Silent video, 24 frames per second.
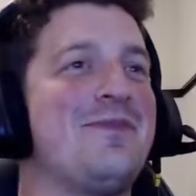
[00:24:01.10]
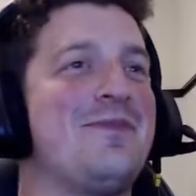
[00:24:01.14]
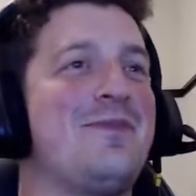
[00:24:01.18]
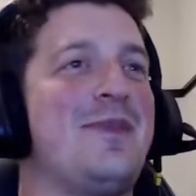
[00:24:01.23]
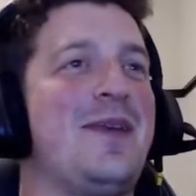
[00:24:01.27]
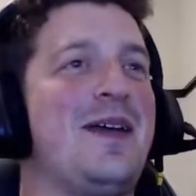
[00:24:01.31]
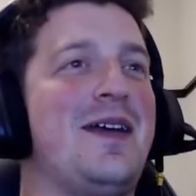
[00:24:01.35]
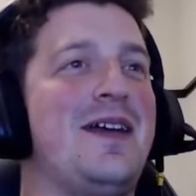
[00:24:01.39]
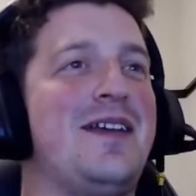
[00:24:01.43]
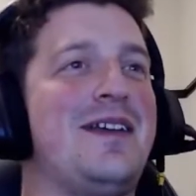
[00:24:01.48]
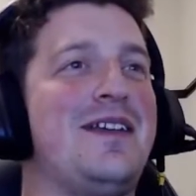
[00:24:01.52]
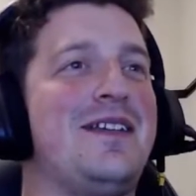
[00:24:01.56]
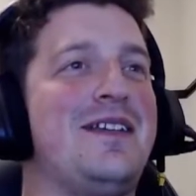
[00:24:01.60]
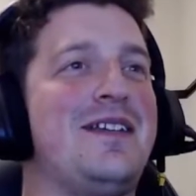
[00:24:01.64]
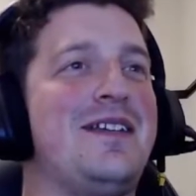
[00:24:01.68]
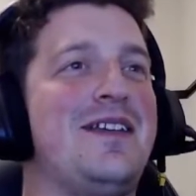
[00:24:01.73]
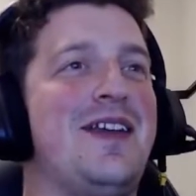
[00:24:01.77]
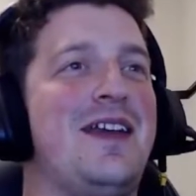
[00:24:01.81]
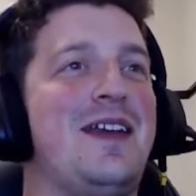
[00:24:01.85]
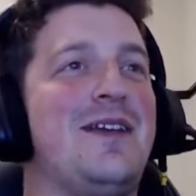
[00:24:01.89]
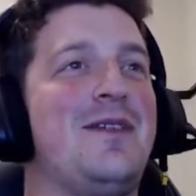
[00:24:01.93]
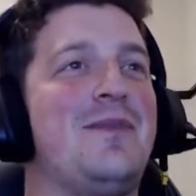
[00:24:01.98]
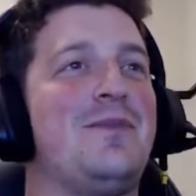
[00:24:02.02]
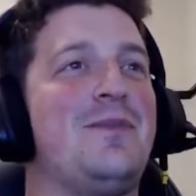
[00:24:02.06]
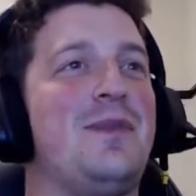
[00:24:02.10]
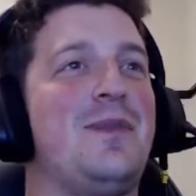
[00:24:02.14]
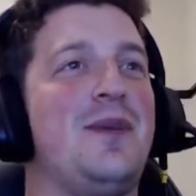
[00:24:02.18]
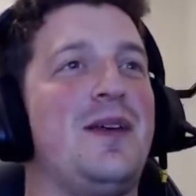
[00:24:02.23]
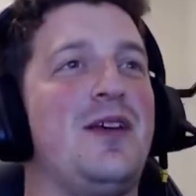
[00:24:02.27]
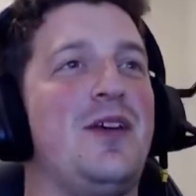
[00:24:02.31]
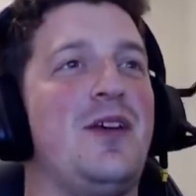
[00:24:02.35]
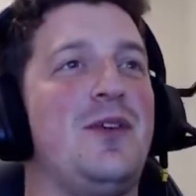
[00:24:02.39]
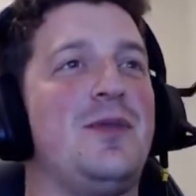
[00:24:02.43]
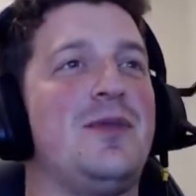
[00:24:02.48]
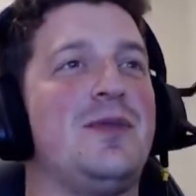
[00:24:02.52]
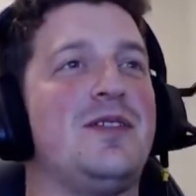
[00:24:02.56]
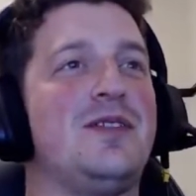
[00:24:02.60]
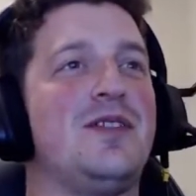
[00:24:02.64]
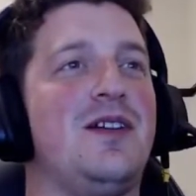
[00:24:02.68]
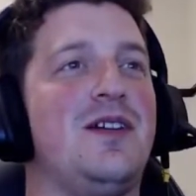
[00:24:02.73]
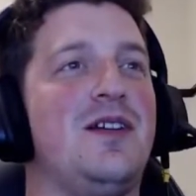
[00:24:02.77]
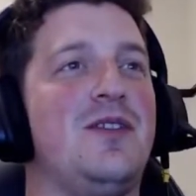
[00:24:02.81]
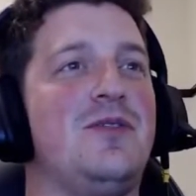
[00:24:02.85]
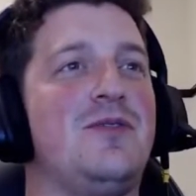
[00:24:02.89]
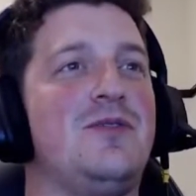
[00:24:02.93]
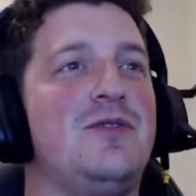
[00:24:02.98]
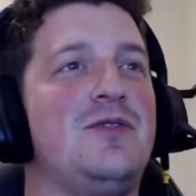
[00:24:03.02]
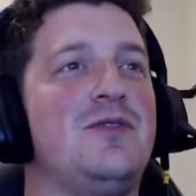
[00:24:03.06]
But yeah, big open
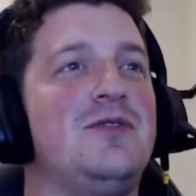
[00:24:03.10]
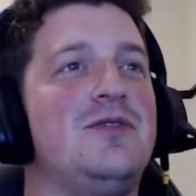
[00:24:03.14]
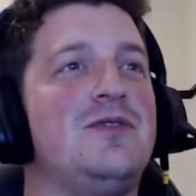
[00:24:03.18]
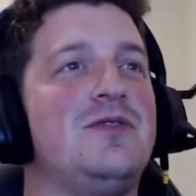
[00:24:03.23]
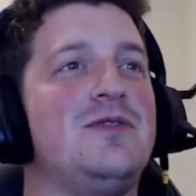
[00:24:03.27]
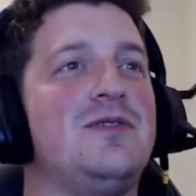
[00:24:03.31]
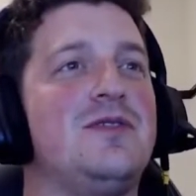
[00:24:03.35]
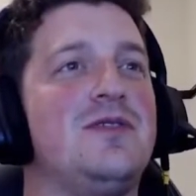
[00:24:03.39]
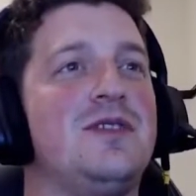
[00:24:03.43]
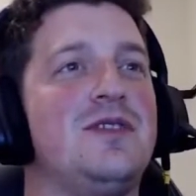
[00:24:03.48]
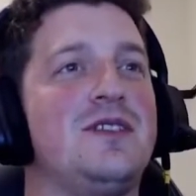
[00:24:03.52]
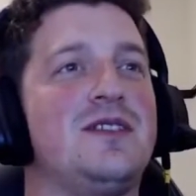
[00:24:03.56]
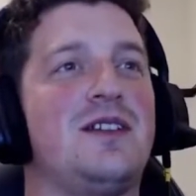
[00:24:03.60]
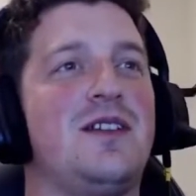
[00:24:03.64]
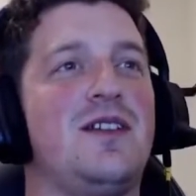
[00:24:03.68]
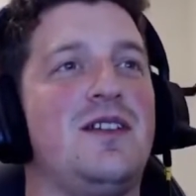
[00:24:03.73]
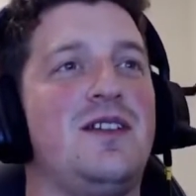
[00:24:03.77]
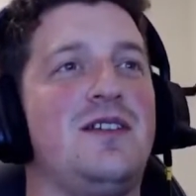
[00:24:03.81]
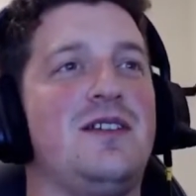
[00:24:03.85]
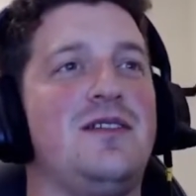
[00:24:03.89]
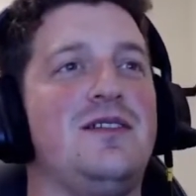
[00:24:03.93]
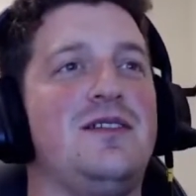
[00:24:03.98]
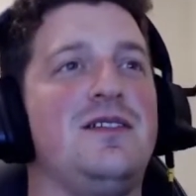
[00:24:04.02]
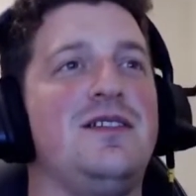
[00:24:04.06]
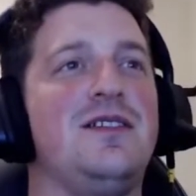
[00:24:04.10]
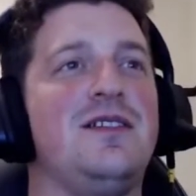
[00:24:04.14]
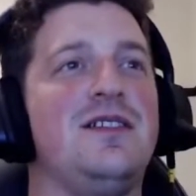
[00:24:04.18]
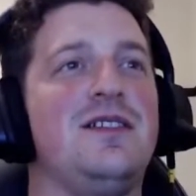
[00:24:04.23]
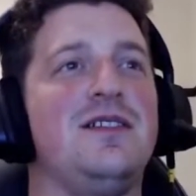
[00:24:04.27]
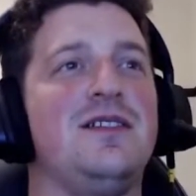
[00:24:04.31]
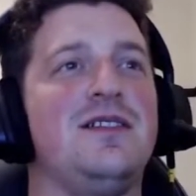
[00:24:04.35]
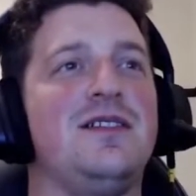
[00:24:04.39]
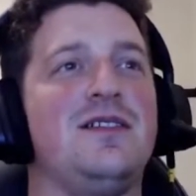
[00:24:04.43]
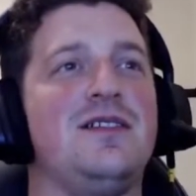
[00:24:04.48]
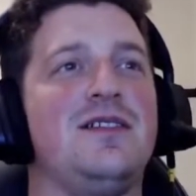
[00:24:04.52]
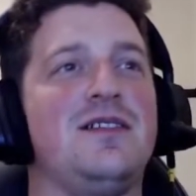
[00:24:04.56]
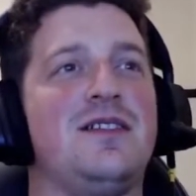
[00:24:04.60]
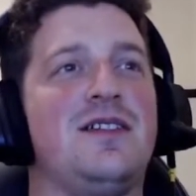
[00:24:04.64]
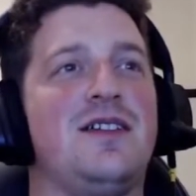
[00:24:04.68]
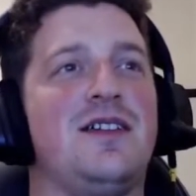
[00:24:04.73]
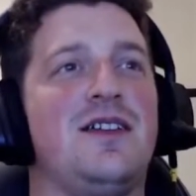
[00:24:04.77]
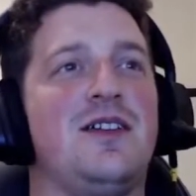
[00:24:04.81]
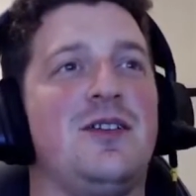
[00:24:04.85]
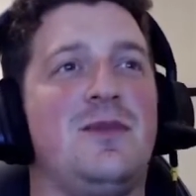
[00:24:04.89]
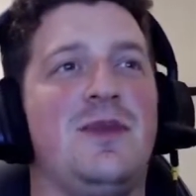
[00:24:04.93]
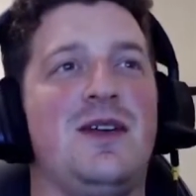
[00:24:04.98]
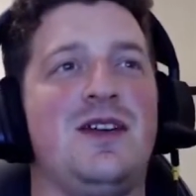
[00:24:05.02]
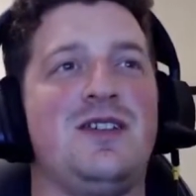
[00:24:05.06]
tyre rule. So
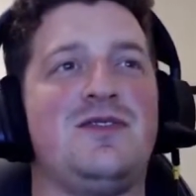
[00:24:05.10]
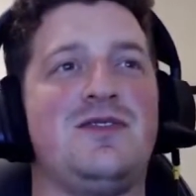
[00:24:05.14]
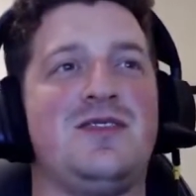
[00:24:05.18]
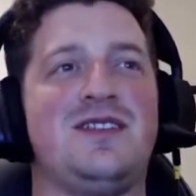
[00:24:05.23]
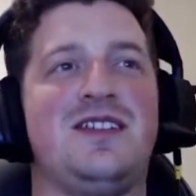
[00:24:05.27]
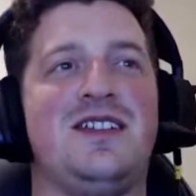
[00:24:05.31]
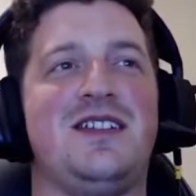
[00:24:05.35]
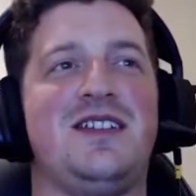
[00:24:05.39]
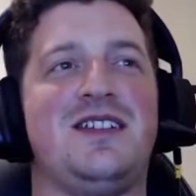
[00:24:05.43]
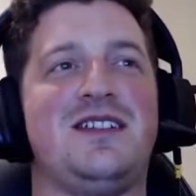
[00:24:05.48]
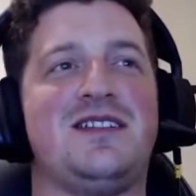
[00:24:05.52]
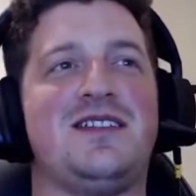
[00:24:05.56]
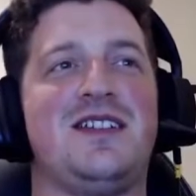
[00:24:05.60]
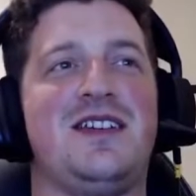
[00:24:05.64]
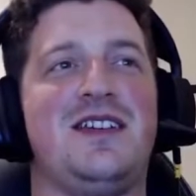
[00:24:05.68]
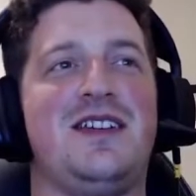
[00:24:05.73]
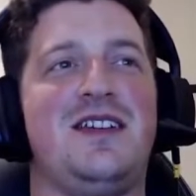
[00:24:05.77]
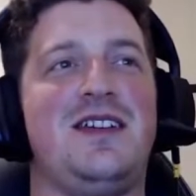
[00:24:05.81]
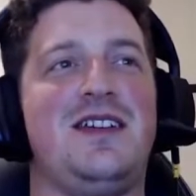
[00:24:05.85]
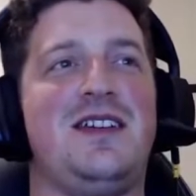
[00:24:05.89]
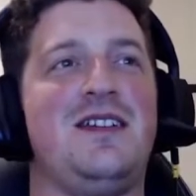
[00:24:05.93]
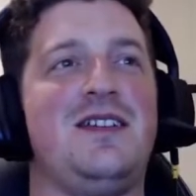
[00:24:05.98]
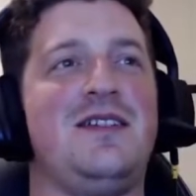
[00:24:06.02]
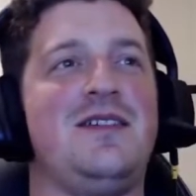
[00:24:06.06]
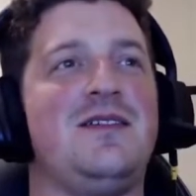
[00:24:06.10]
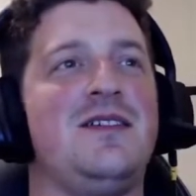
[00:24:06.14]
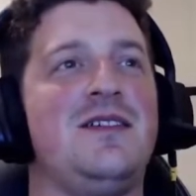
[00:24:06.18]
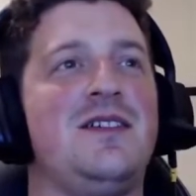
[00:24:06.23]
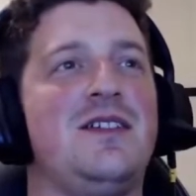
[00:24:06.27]
it'll be interesting to see.